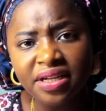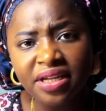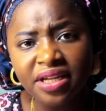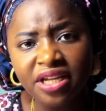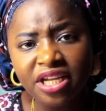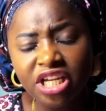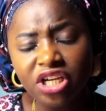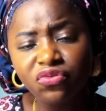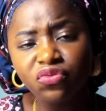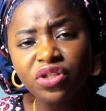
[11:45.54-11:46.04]

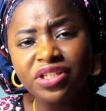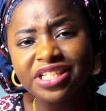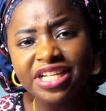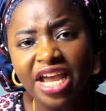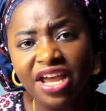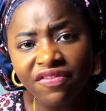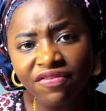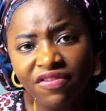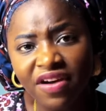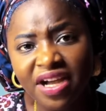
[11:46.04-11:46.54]
If we
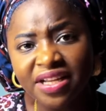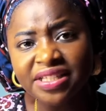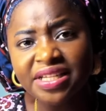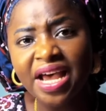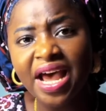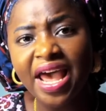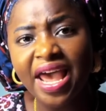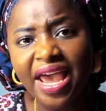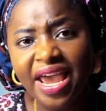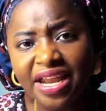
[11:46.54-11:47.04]
divert
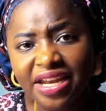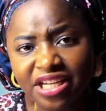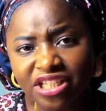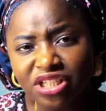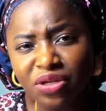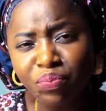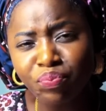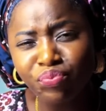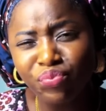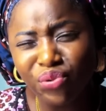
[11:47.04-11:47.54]
our energy,
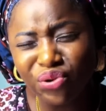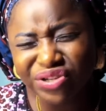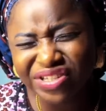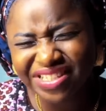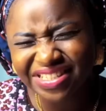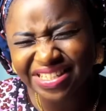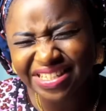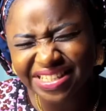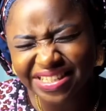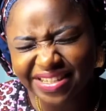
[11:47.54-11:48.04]

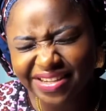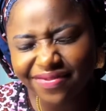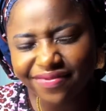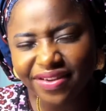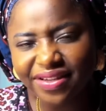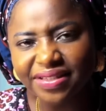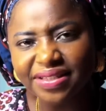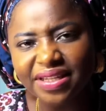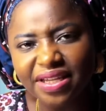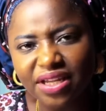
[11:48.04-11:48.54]

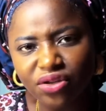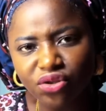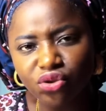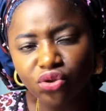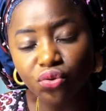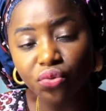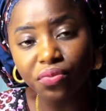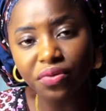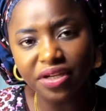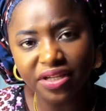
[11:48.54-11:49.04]
positivity
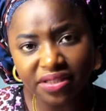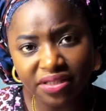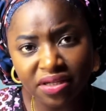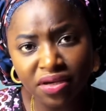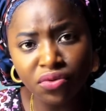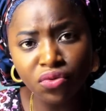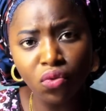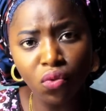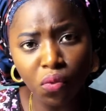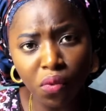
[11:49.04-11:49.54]
into, it's going
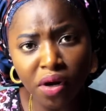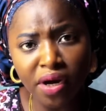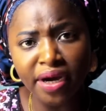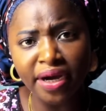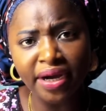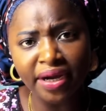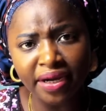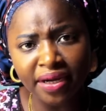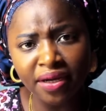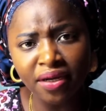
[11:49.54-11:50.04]
to work.